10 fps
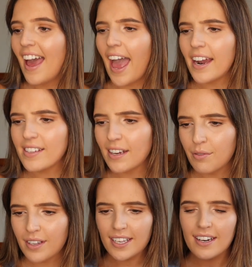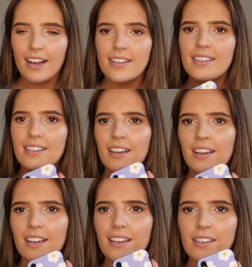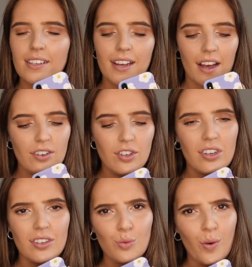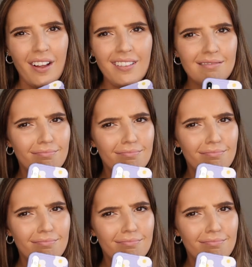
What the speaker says: And it's like really nice to touch as well.